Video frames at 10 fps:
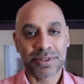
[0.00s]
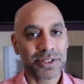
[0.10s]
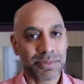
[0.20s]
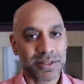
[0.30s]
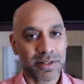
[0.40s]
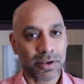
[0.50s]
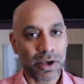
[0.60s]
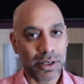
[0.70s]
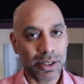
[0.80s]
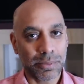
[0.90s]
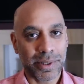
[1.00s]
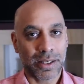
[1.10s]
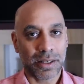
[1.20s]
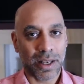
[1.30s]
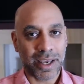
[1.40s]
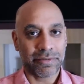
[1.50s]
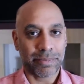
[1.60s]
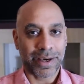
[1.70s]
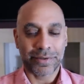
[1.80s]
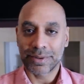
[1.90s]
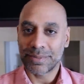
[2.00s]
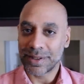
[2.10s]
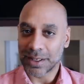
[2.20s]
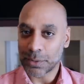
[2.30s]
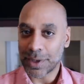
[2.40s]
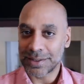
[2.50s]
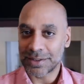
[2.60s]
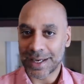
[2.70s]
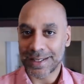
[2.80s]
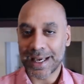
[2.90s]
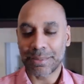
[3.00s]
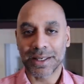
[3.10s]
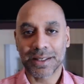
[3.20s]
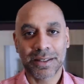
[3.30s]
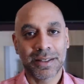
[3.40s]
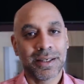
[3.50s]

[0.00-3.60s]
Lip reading: It just means that they've got a little bit of life about them and they're quite dynamic